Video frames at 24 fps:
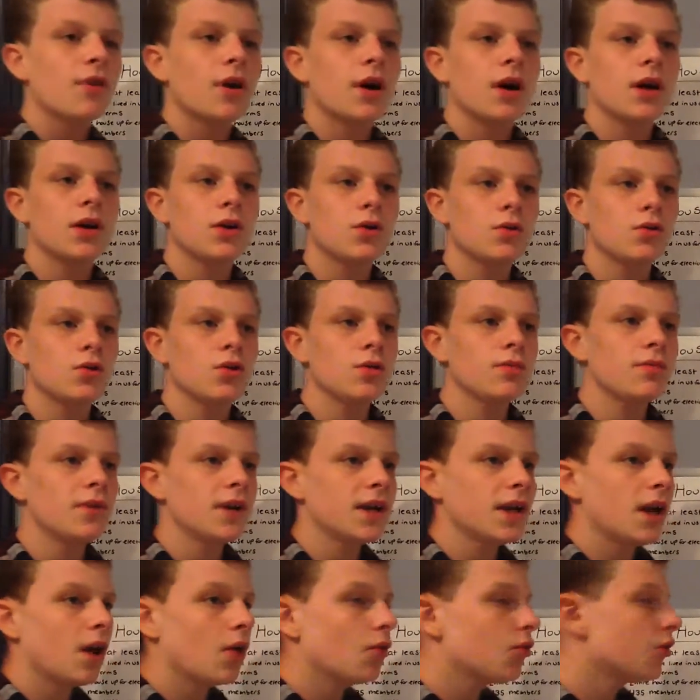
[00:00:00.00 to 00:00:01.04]
YouTube
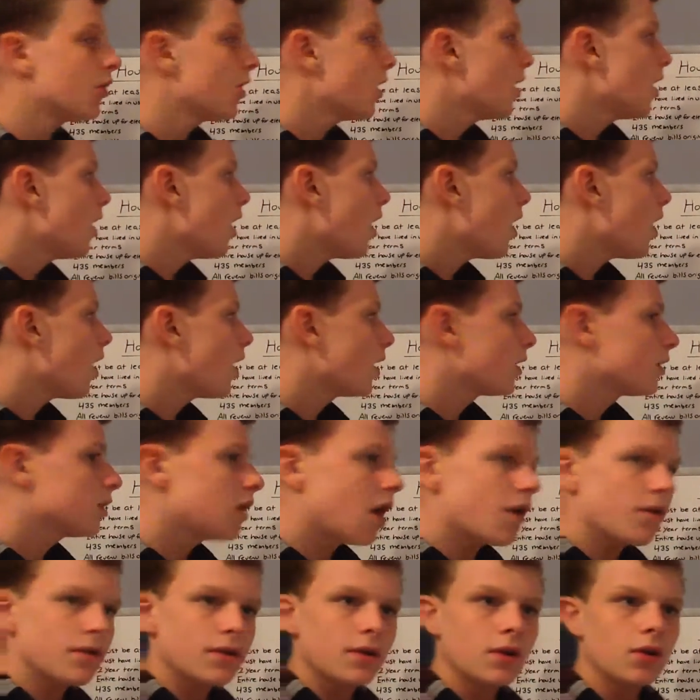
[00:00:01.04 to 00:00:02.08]
videos on
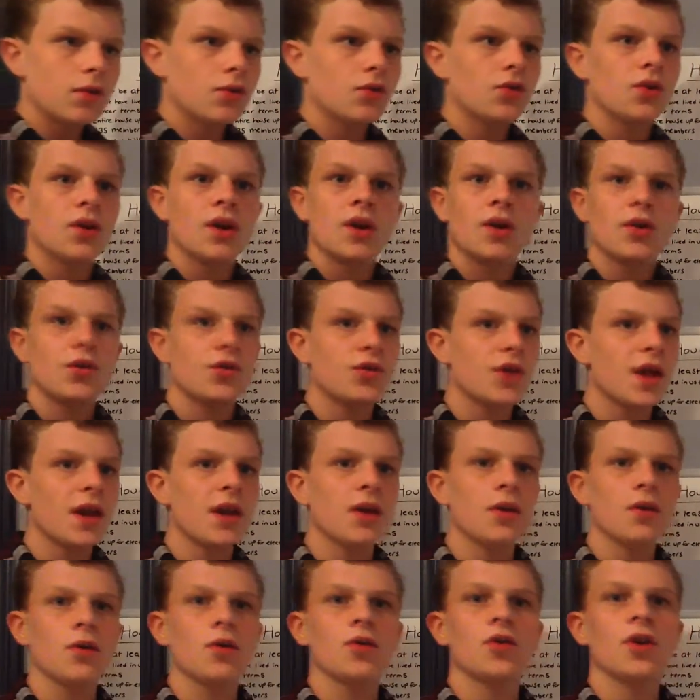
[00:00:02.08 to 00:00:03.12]
governors,
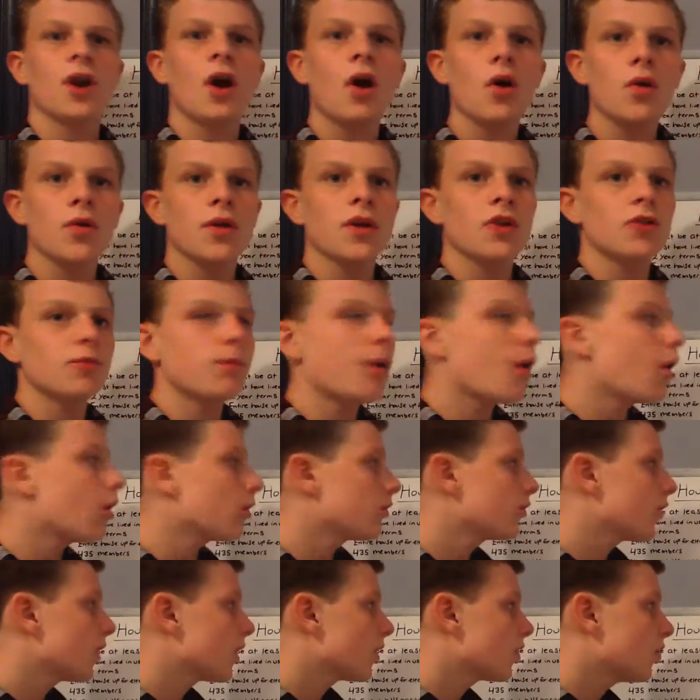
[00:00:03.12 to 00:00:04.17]
senators, and all things
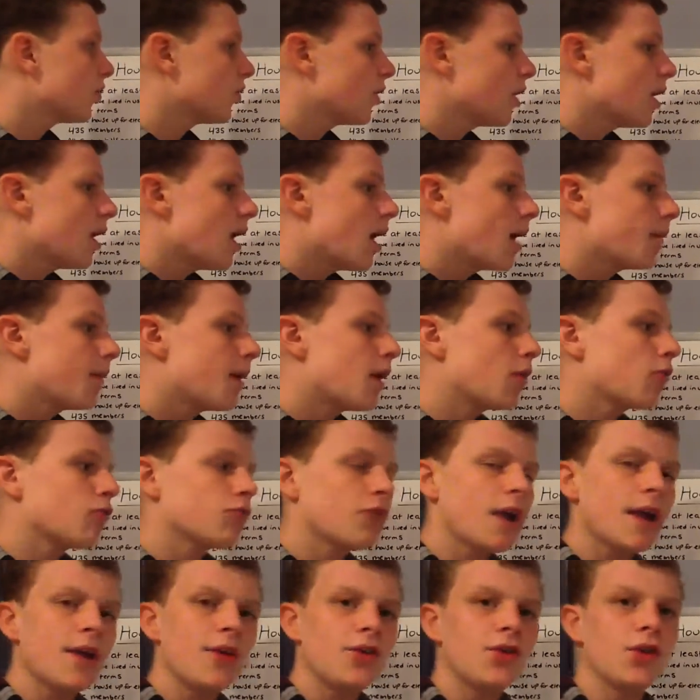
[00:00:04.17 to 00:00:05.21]
politics about
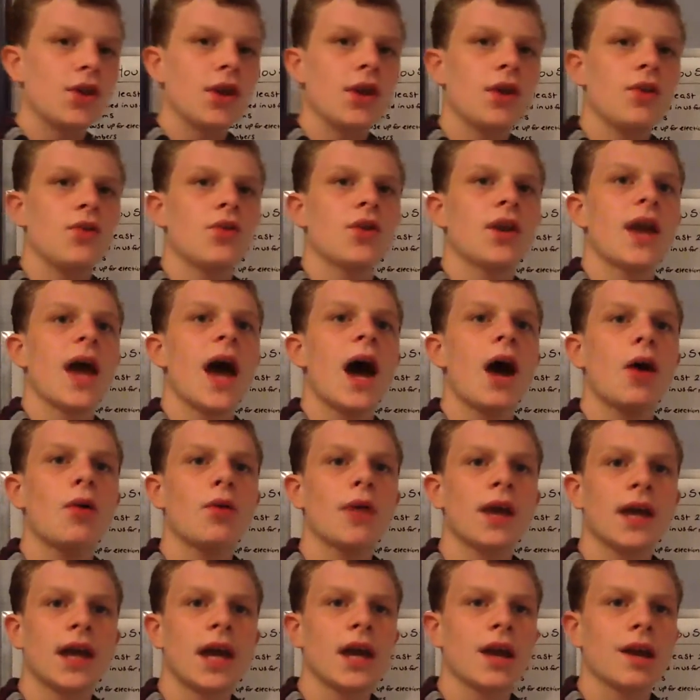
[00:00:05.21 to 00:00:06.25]
races and how
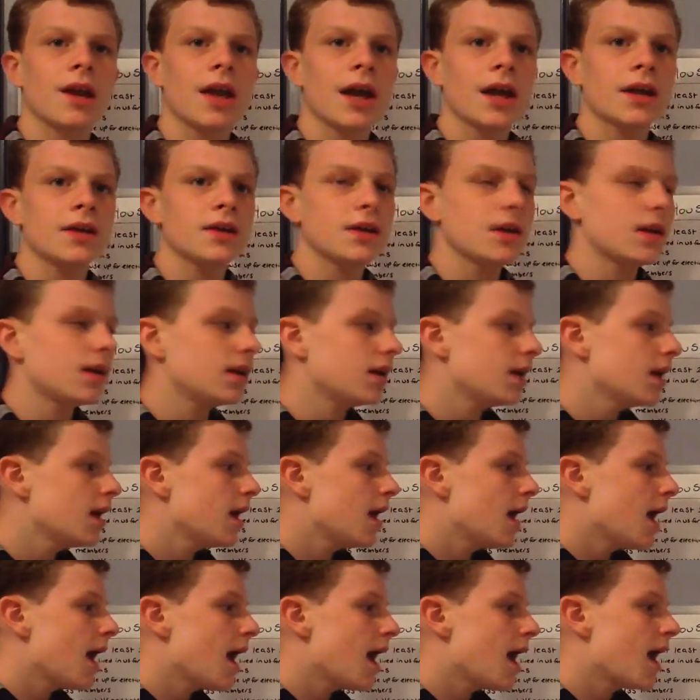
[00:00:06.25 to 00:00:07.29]
they get elected
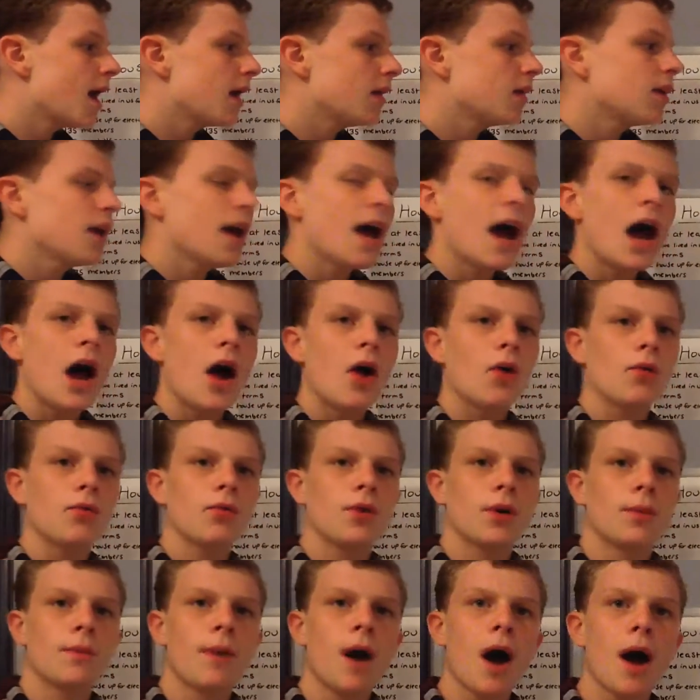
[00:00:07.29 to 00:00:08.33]
and how
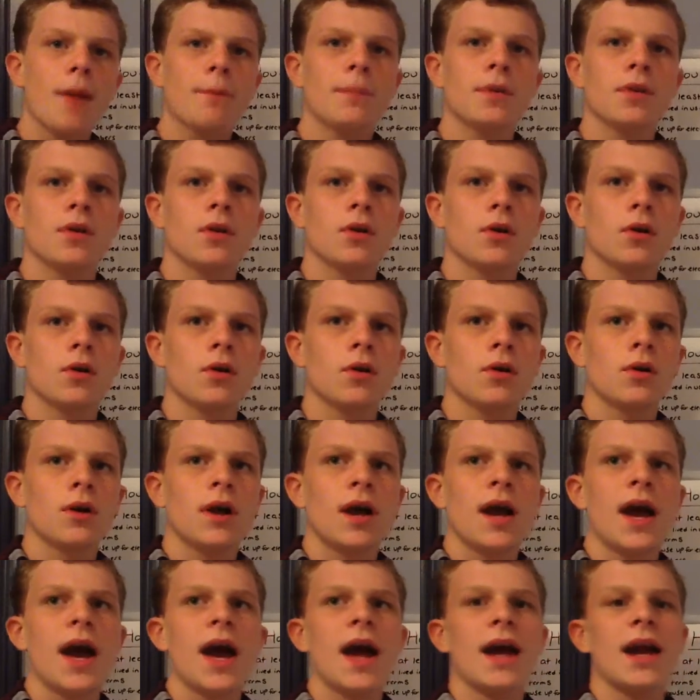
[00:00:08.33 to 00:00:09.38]
they're popular
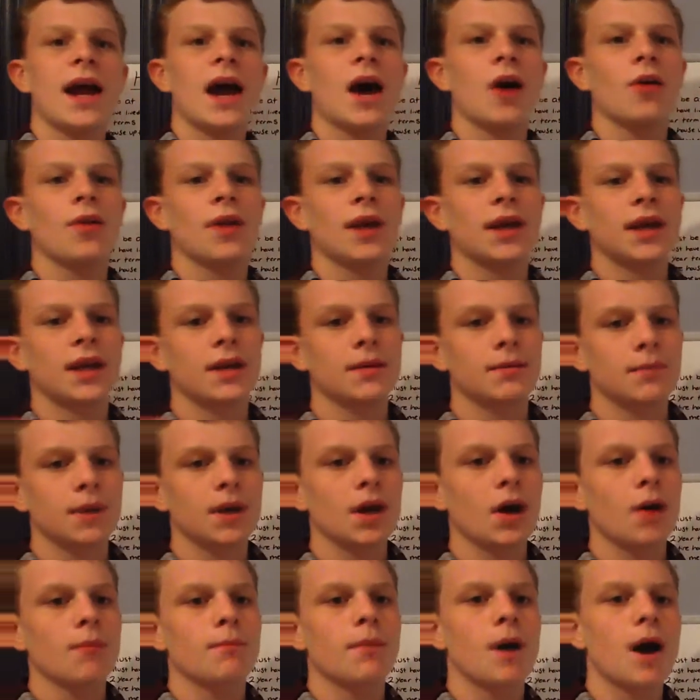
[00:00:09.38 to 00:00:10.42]
and how they can
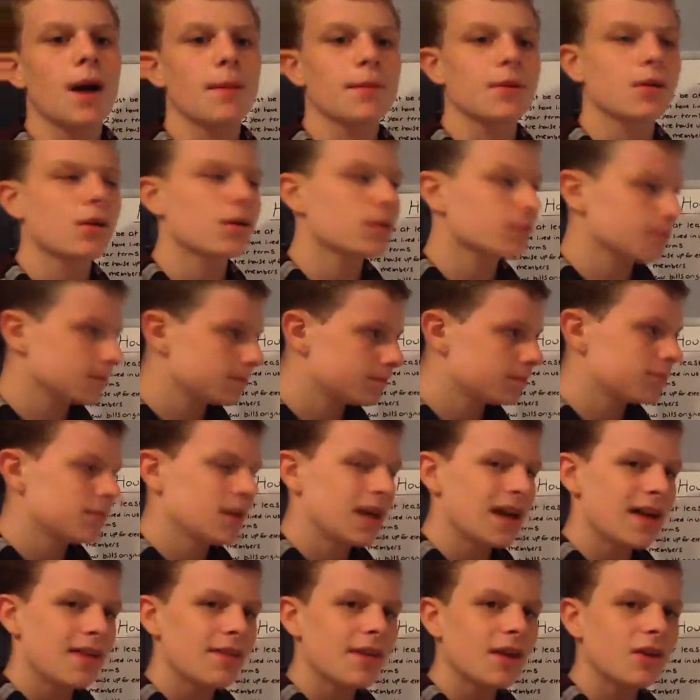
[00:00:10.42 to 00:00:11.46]
be unpopular.
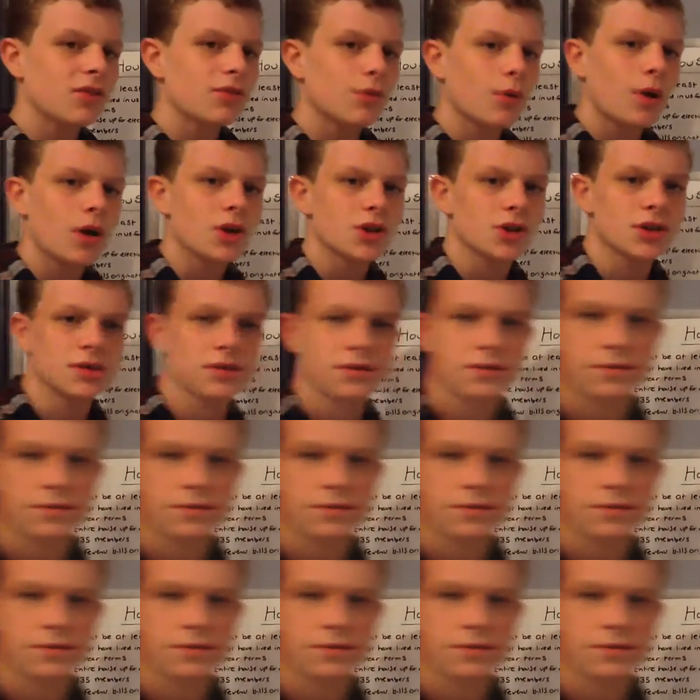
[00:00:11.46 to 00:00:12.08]
Thanks for watching.